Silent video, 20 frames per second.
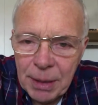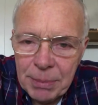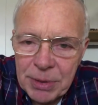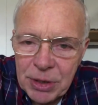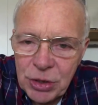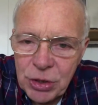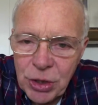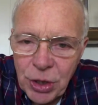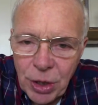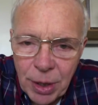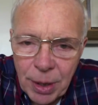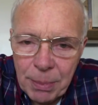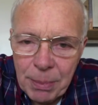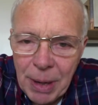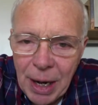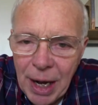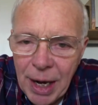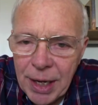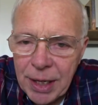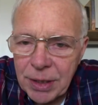I'm in
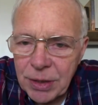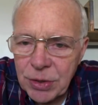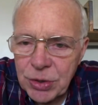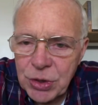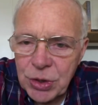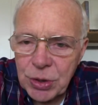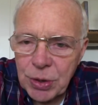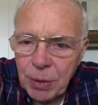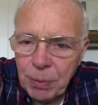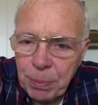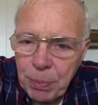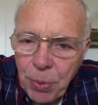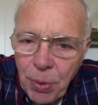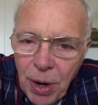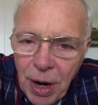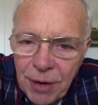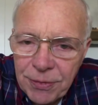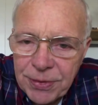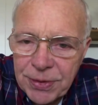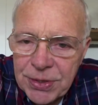Jeremiah's
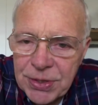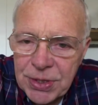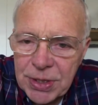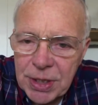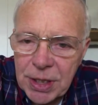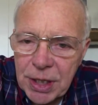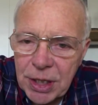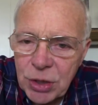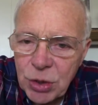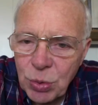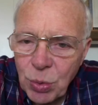prophecy